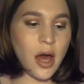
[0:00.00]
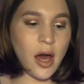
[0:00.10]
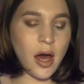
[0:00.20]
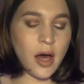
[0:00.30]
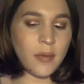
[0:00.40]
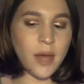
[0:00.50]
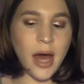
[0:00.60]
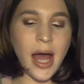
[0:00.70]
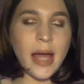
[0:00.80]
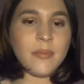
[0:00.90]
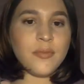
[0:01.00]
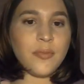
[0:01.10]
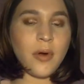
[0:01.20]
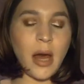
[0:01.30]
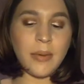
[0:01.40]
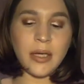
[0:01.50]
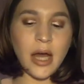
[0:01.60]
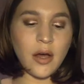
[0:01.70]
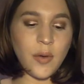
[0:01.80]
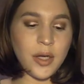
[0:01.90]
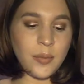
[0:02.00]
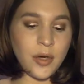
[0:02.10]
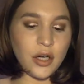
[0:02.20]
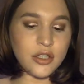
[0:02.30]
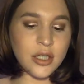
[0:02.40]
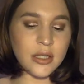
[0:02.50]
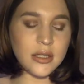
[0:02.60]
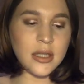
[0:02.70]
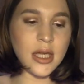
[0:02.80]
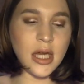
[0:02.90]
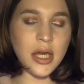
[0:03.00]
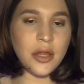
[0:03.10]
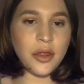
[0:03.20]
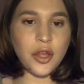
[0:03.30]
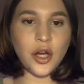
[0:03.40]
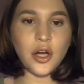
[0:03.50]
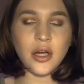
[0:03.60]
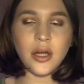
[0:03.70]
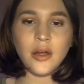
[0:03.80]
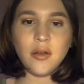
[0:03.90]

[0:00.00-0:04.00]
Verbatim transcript: I'm probably not going to purchase the third